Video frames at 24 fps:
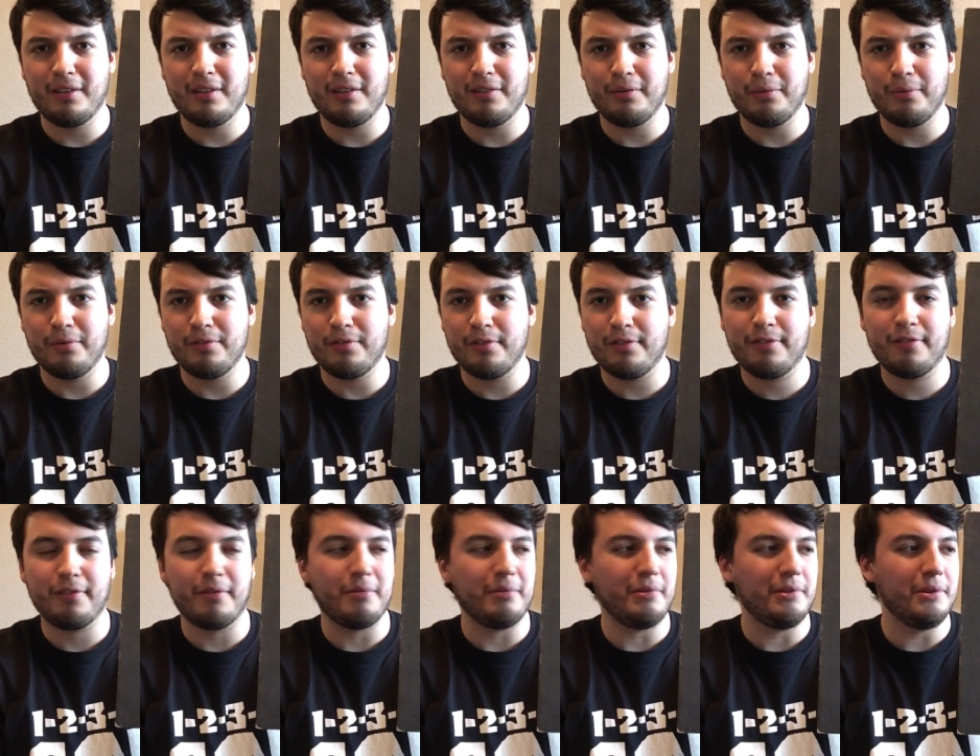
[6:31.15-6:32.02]
because it was
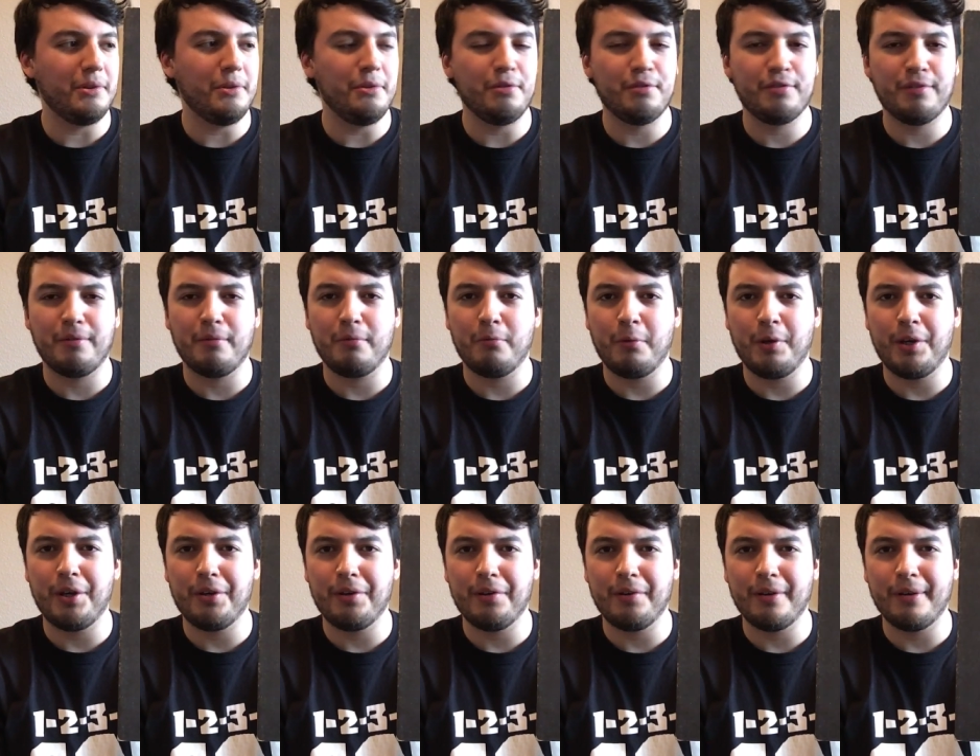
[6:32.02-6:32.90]
just so loose and
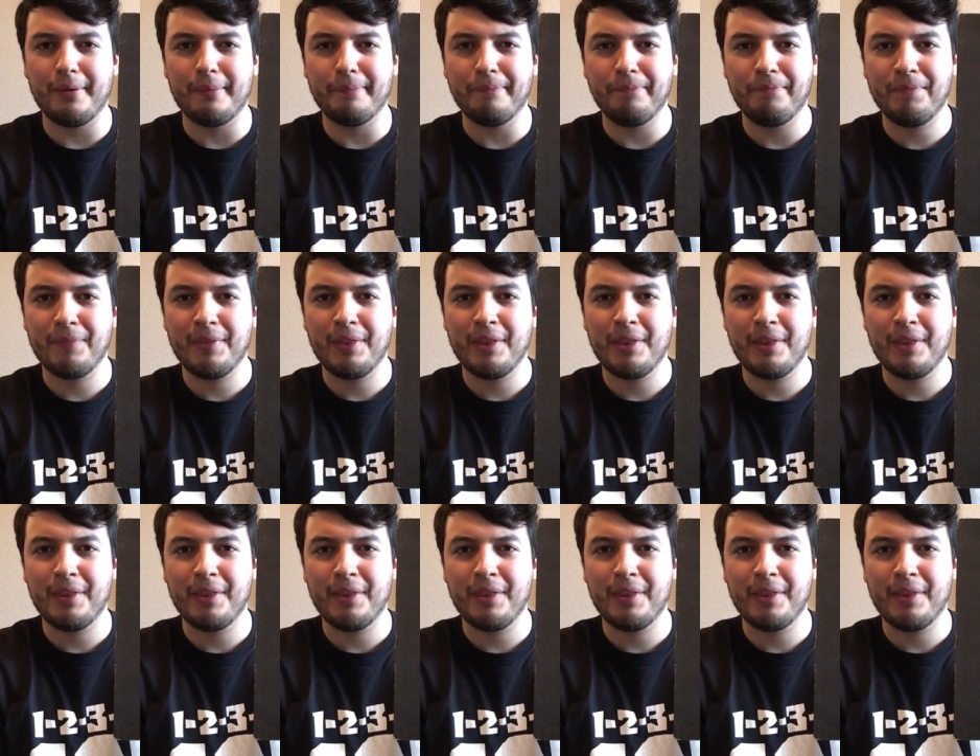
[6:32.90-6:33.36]
weird, and